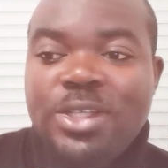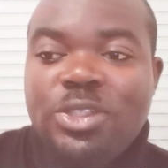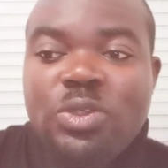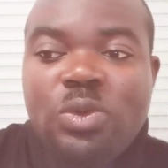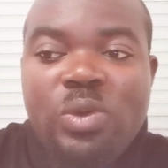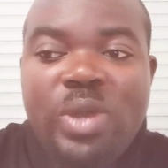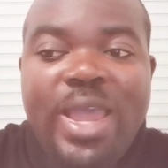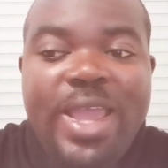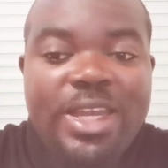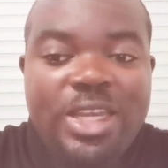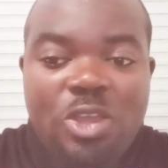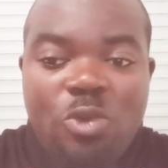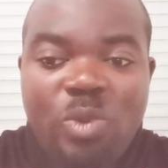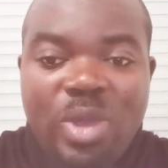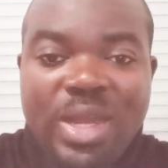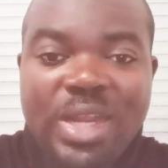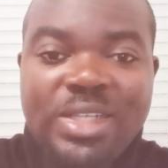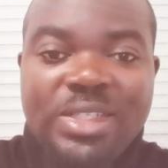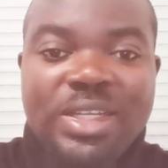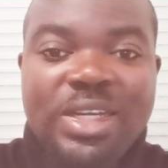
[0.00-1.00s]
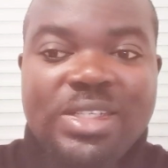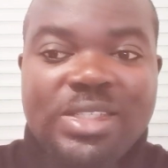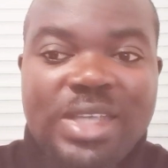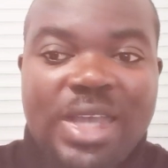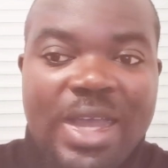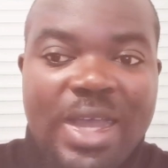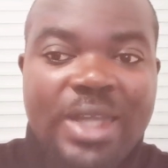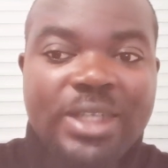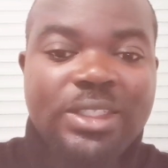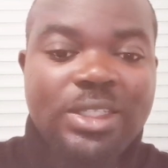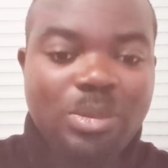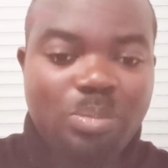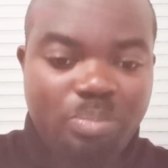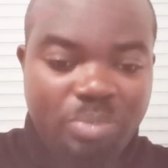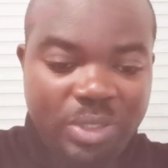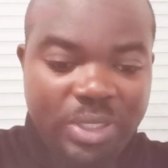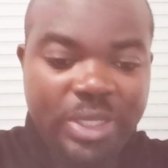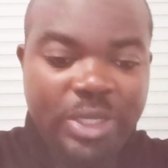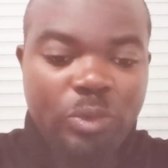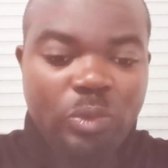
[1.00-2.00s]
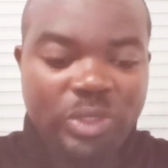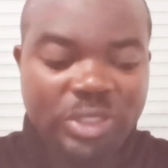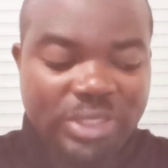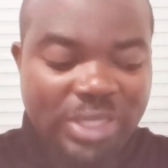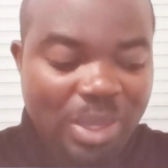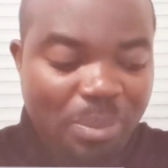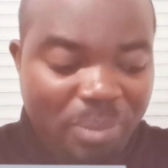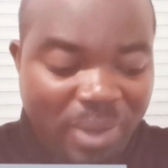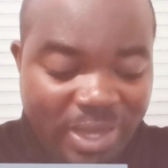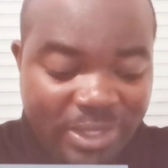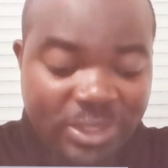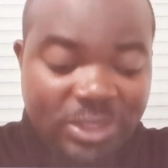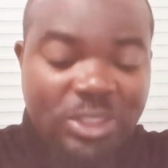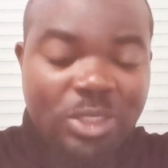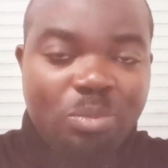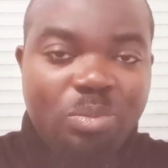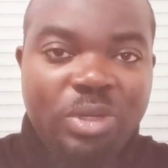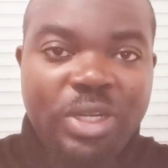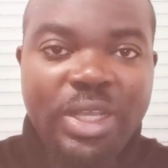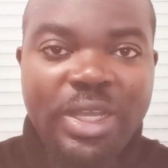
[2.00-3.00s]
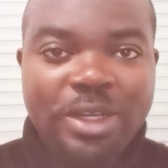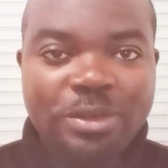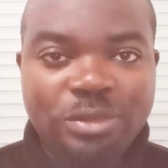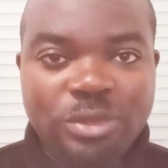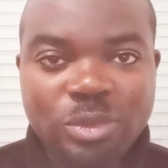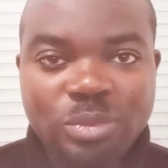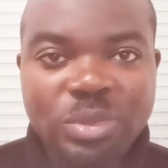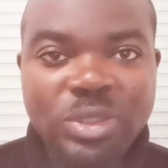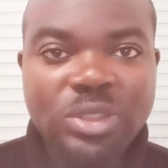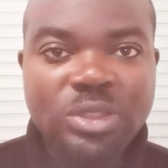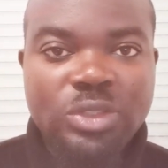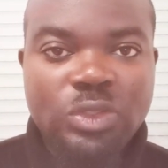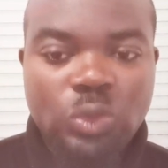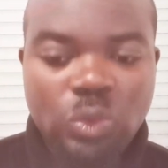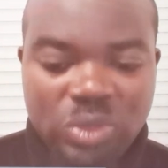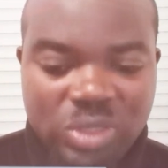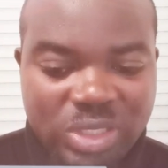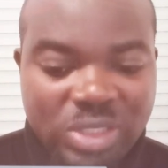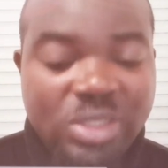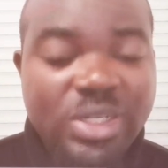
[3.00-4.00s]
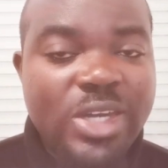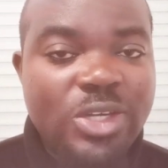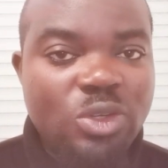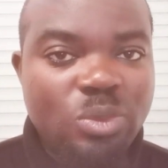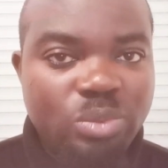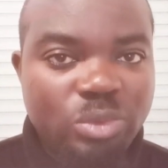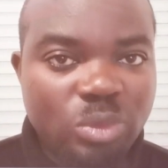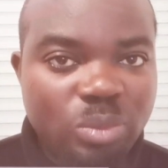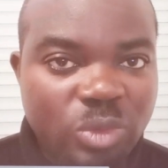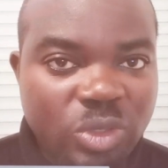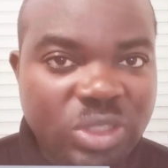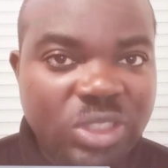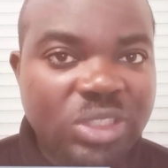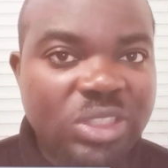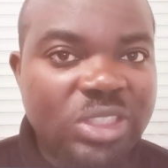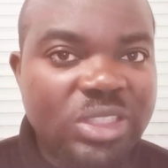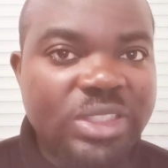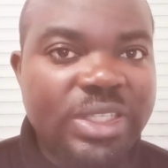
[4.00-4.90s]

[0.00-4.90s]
So anywhere Nigerians are, they play in their party, they play Afrobeat. So they try to promote it